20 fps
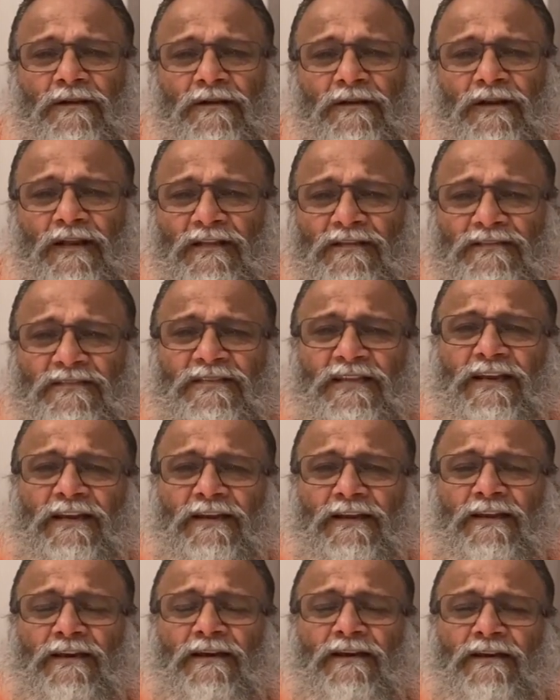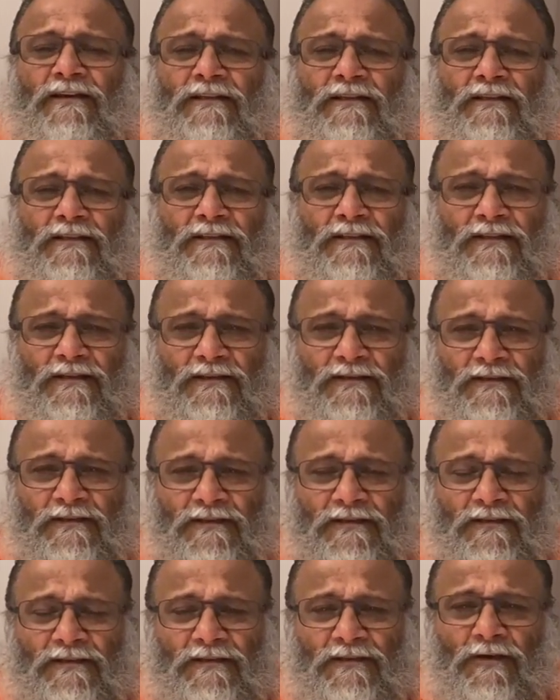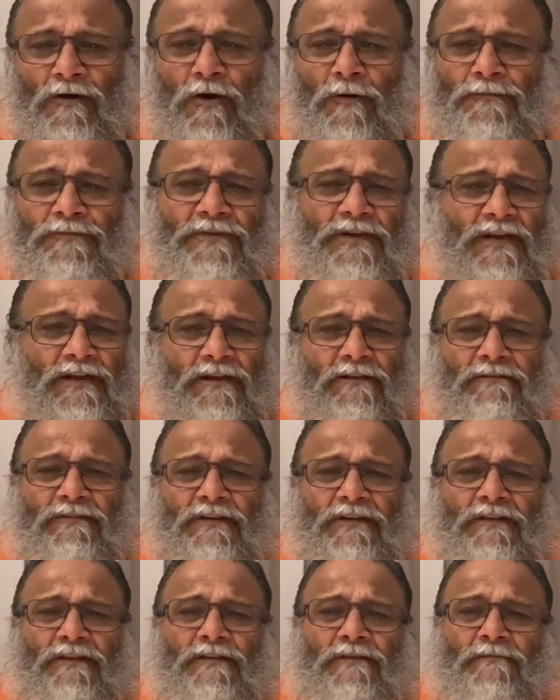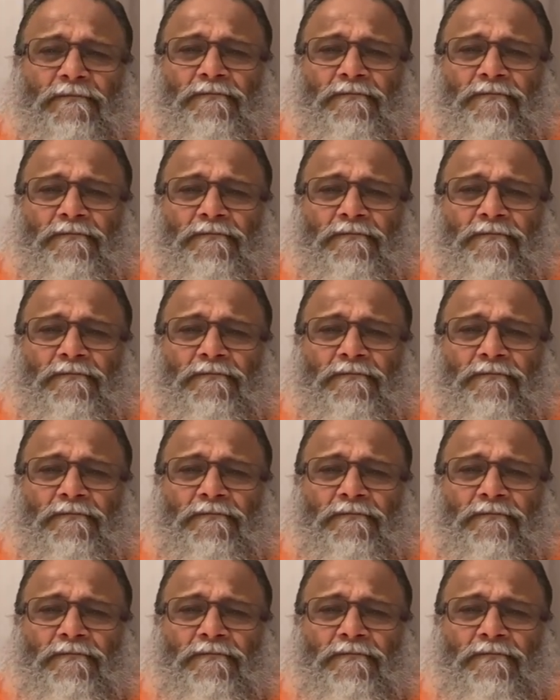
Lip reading: transcend the objectivity.